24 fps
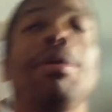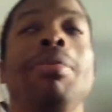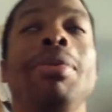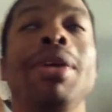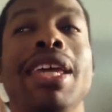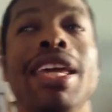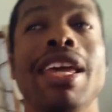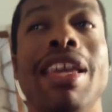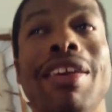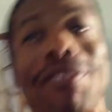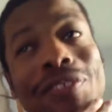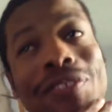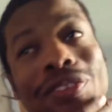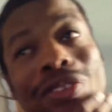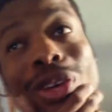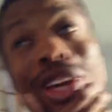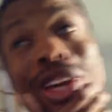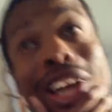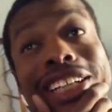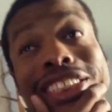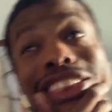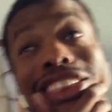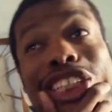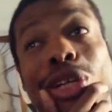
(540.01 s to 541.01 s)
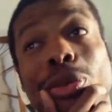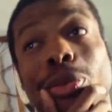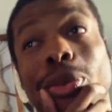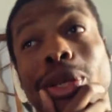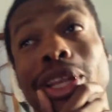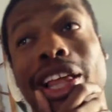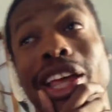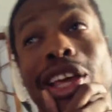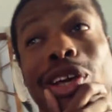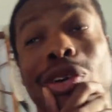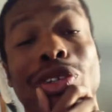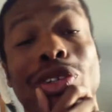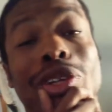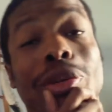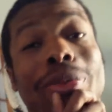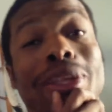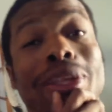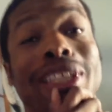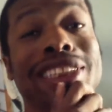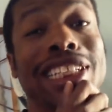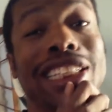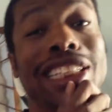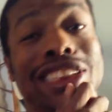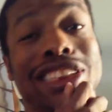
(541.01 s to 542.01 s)
maybe if you guys hear me like on the
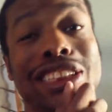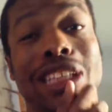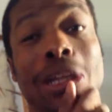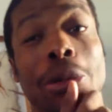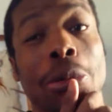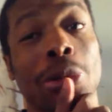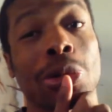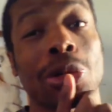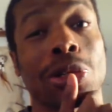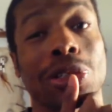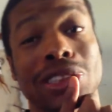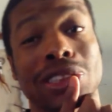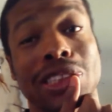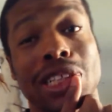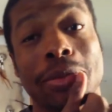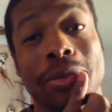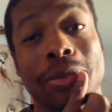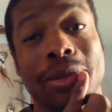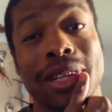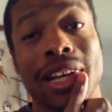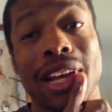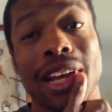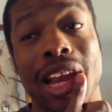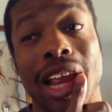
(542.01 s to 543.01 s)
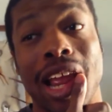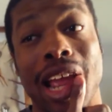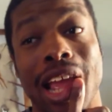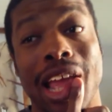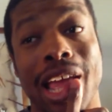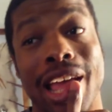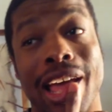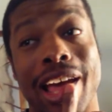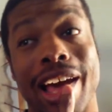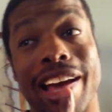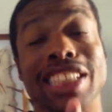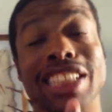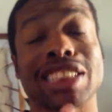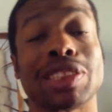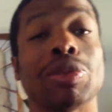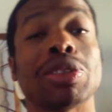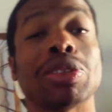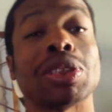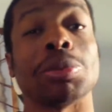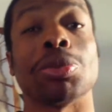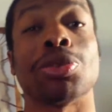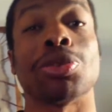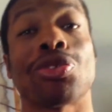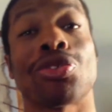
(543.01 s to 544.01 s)
PlayStation Network or something, I could
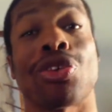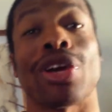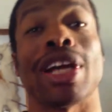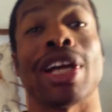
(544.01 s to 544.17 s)
spit some